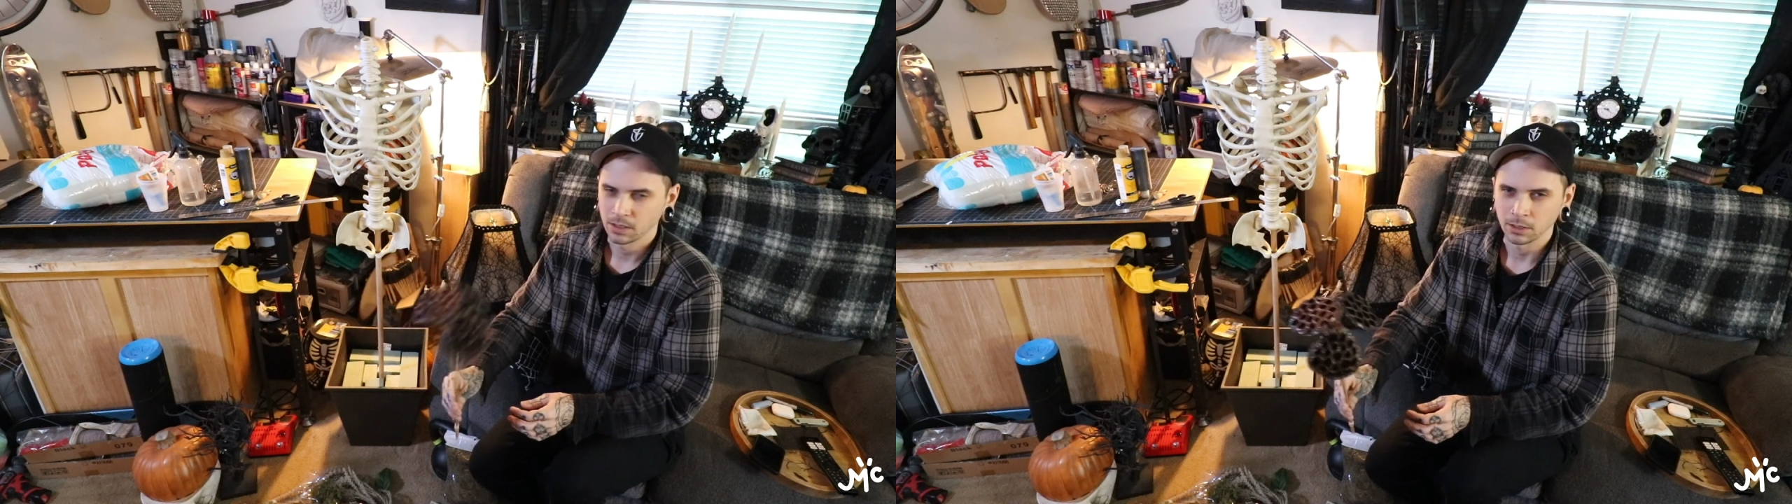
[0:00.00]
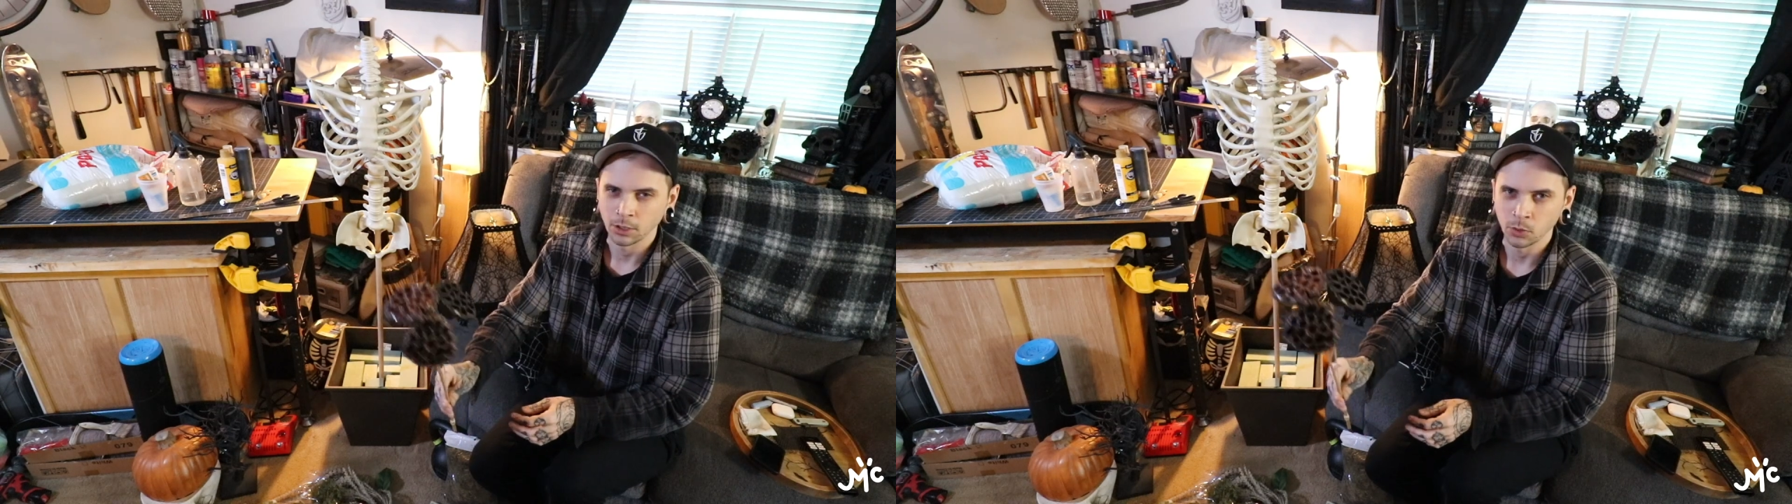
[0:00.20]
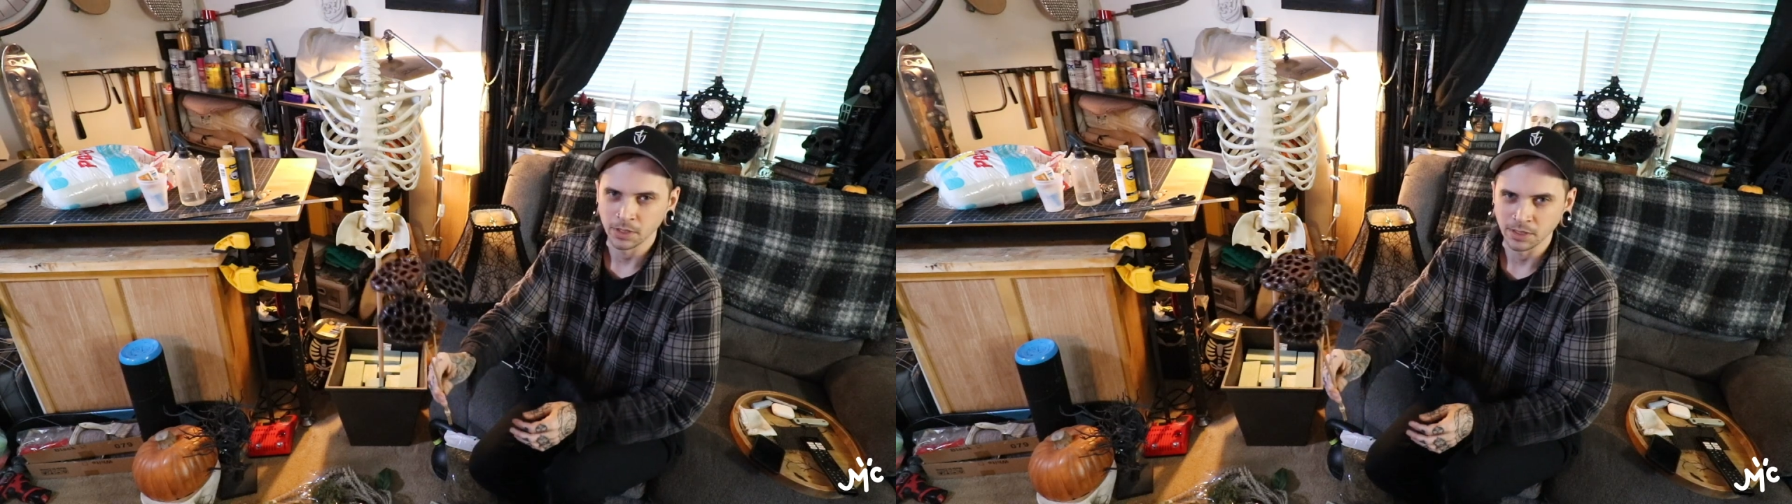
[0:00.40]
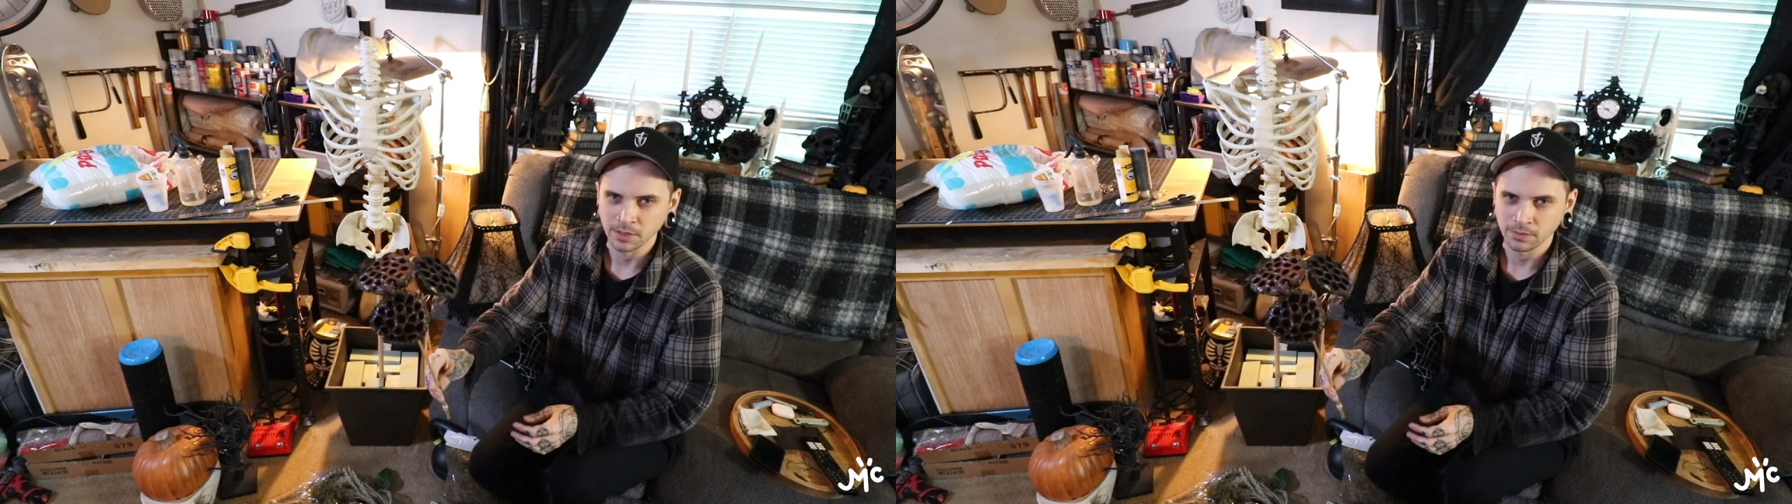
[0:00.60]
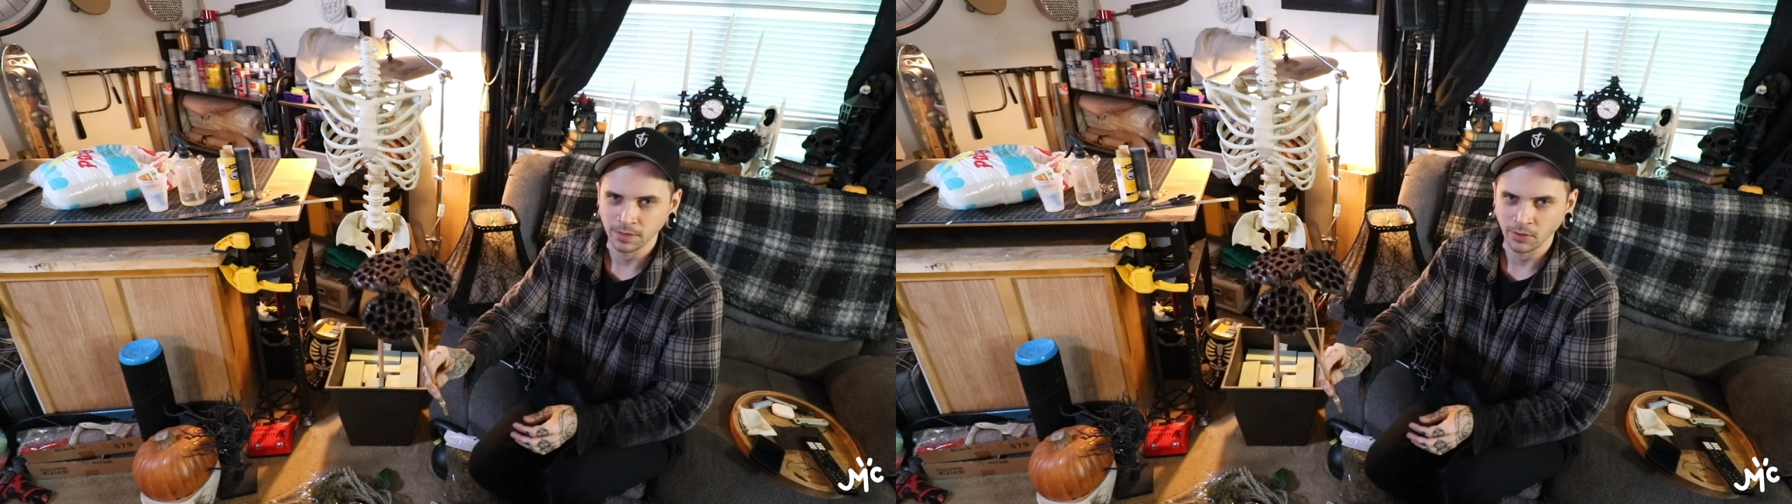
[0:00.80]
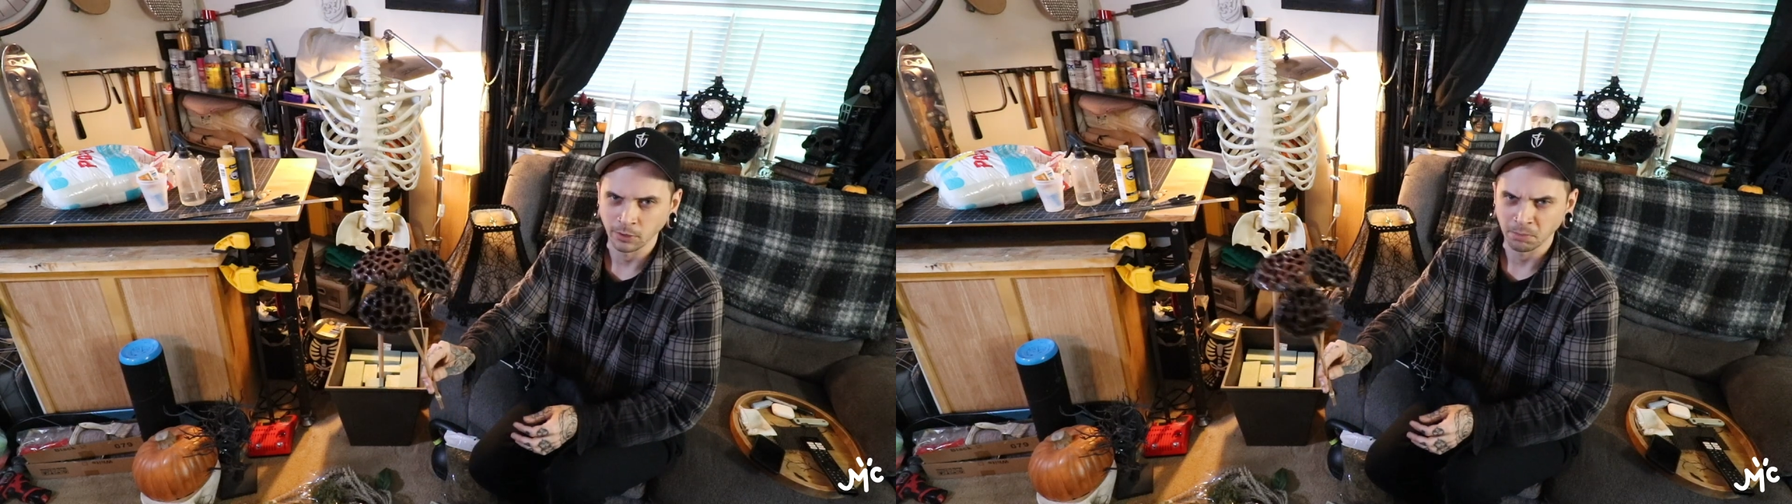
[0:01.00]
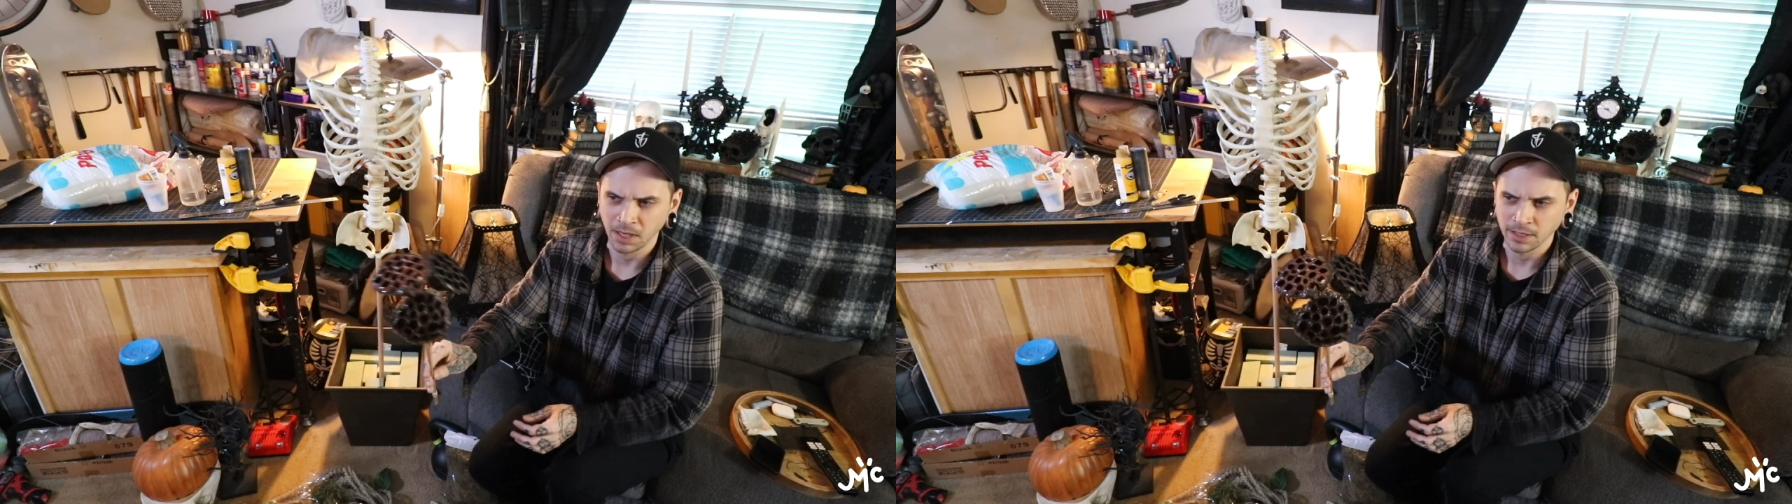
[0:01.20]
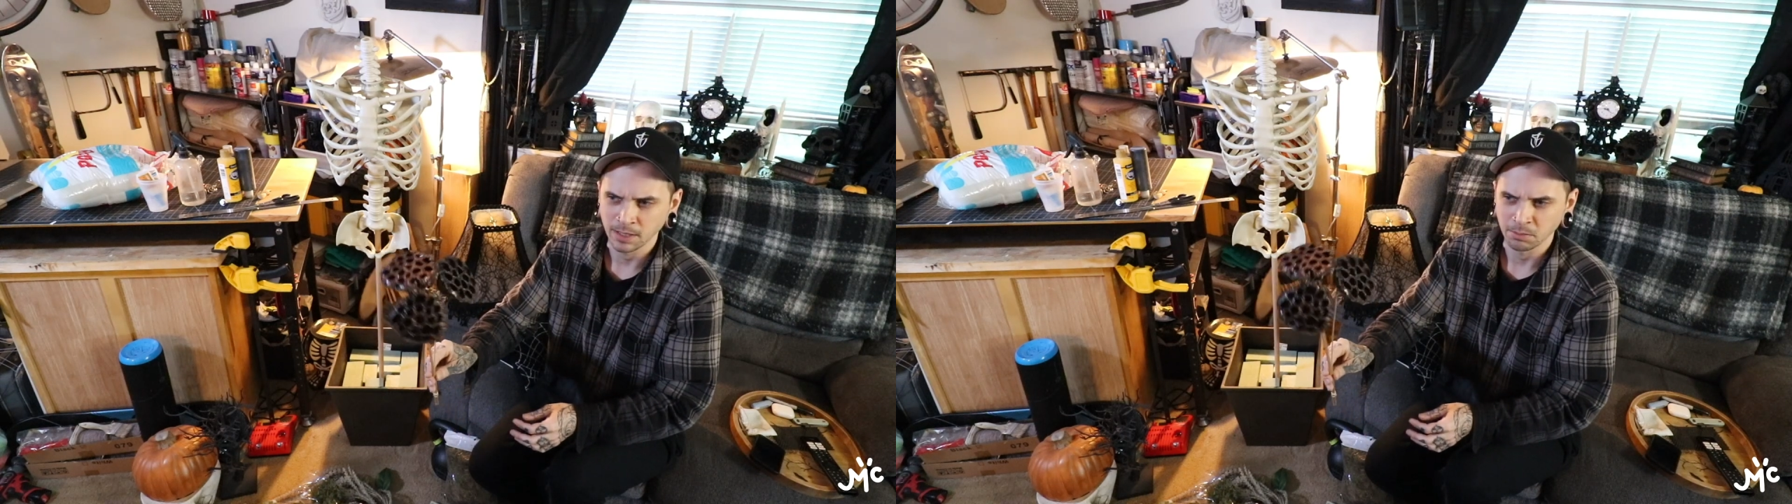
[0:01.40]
lotus flower pods.